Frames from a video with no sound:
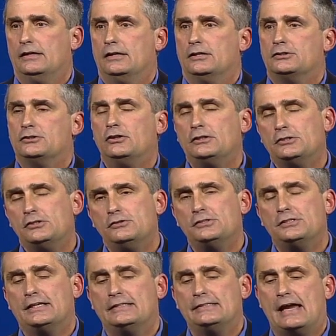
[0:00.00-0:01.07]
So let's use
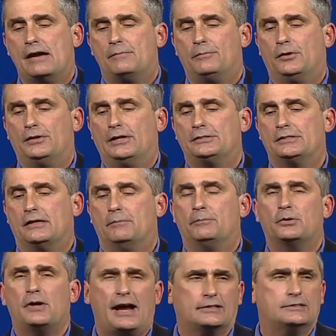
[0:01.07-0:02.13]
an example that's a
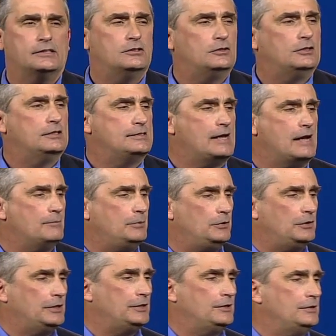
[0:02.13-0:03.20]
practical
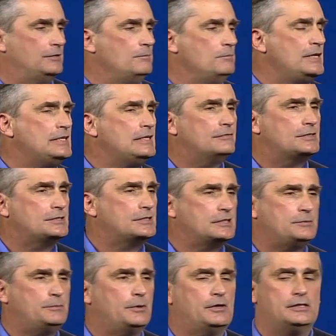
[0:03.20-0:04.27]
example and many of us
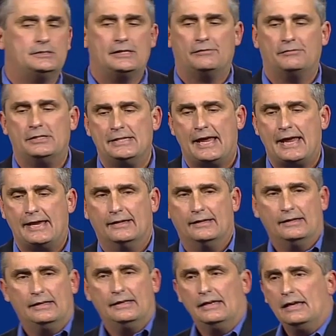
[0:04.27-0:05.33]
experience every day.
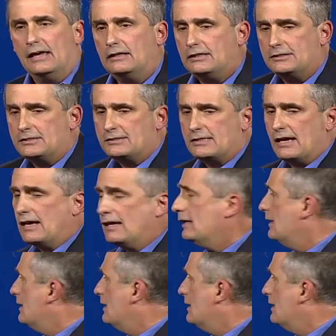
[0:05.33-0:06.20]
And let's, uh,